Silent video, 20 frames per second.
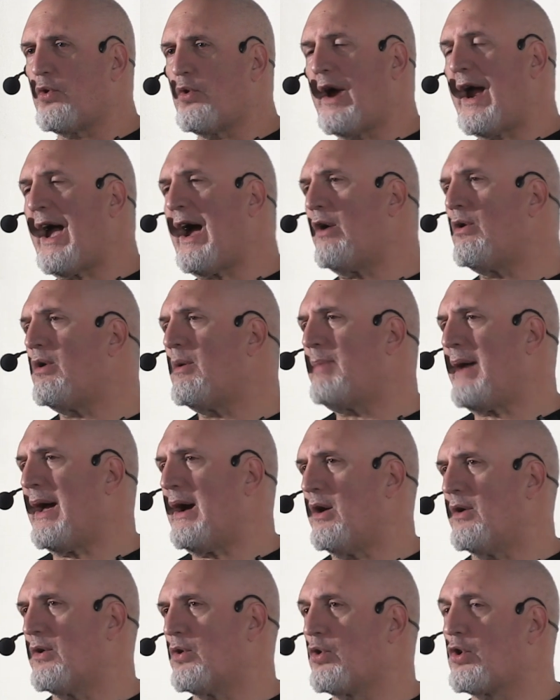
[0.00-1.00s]
or how
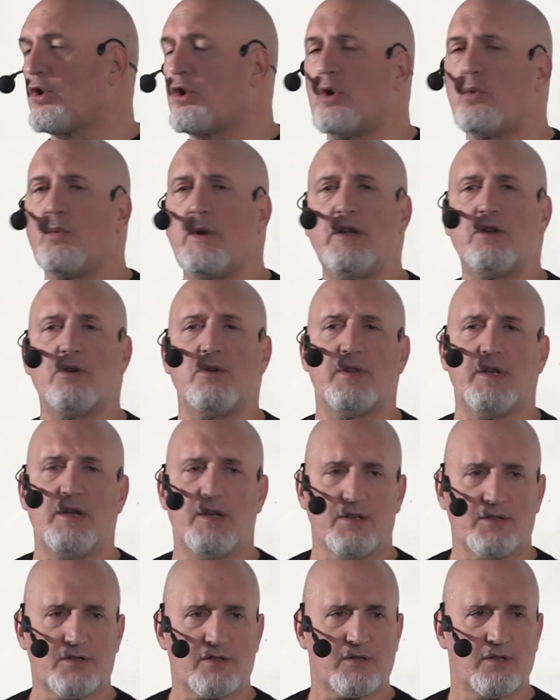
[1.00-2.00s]
about, or could we do
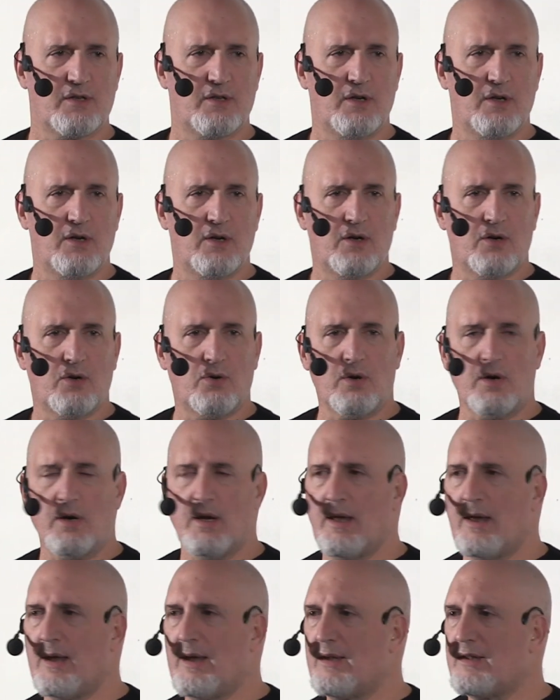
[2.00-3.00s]
this?
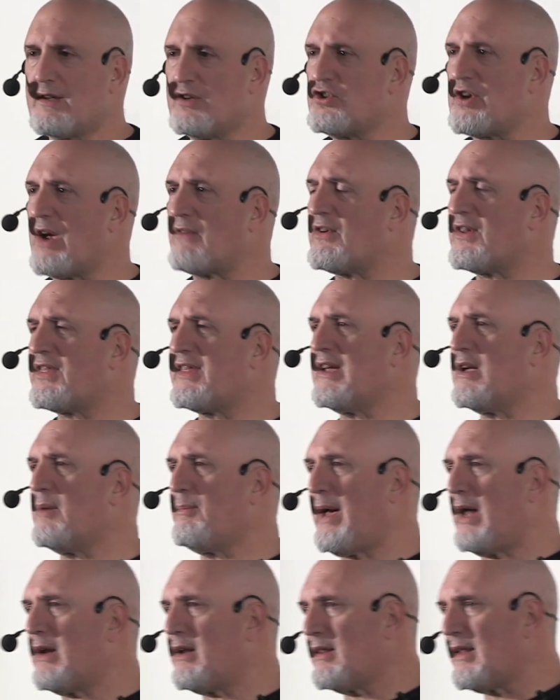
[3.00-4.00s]
Or did you ever think
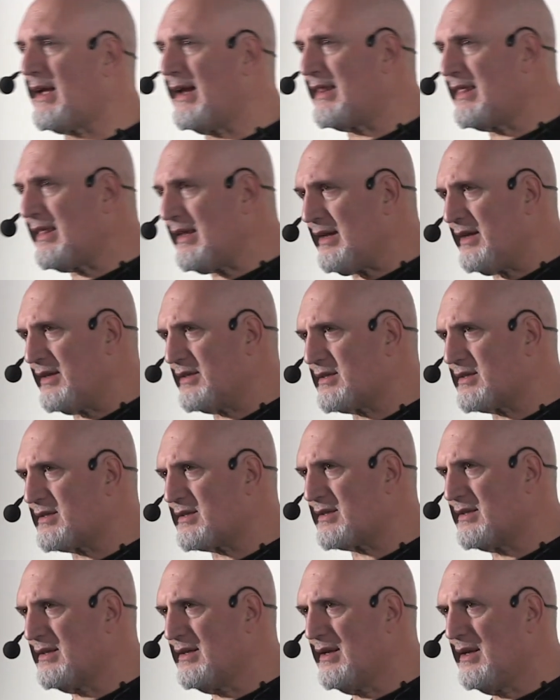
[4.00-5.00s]
about it like
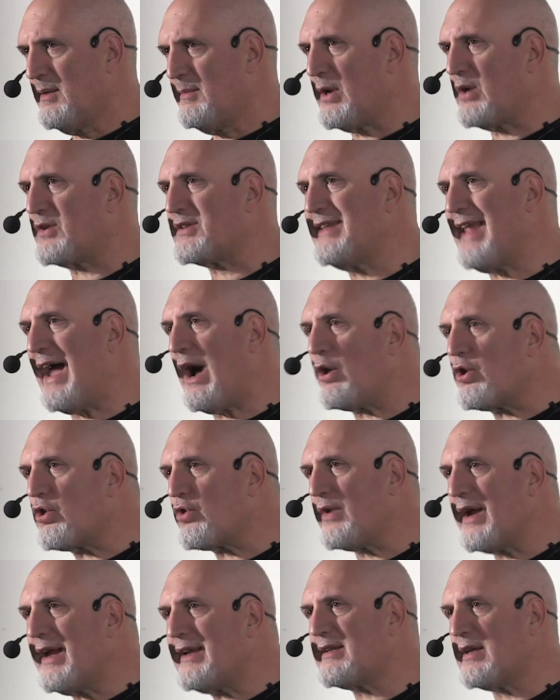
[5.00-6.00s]
this? Because now
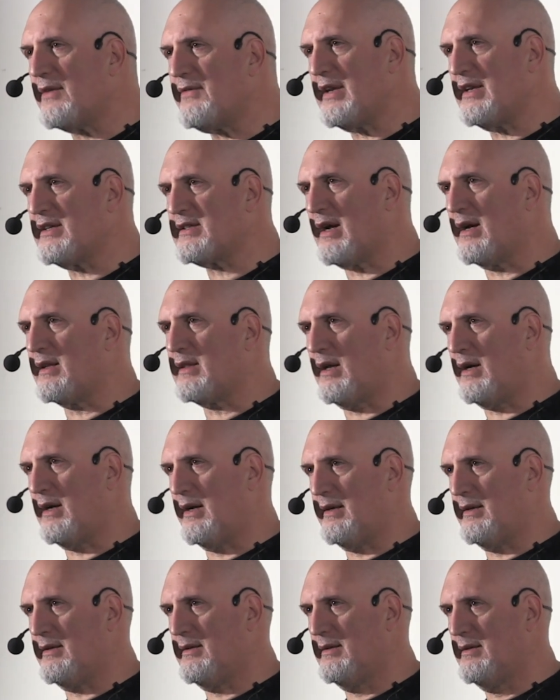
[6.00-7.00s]
creativity is
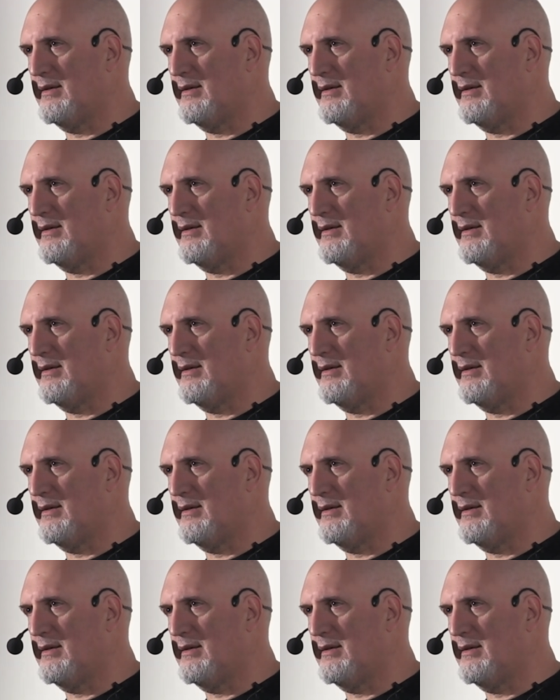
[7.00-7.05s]
online.